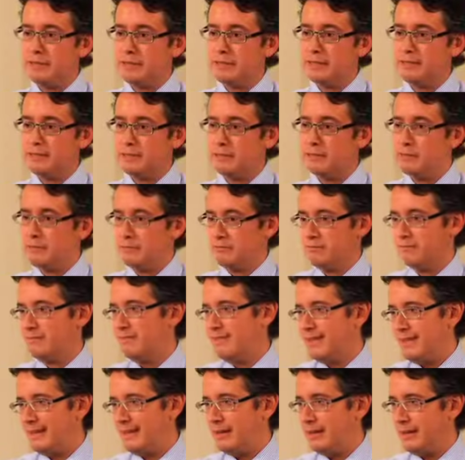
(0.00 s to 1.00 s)
it's not
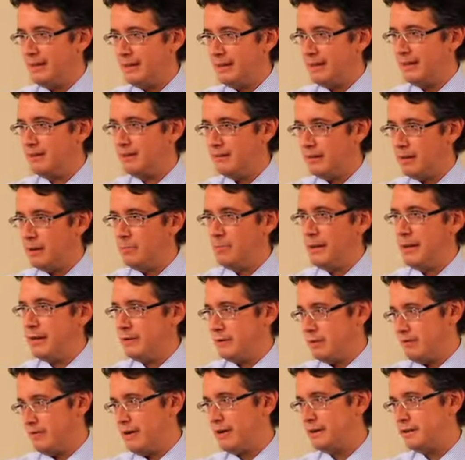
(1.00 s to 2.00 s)
about
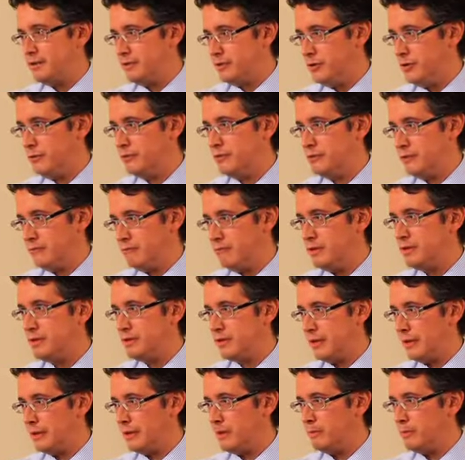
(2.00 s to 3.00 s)
your attitude to risk
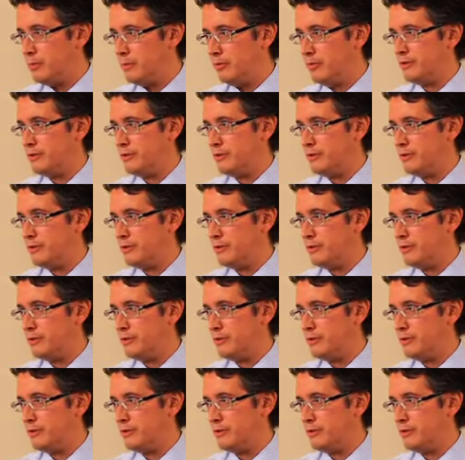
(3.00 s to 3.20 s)
anymore,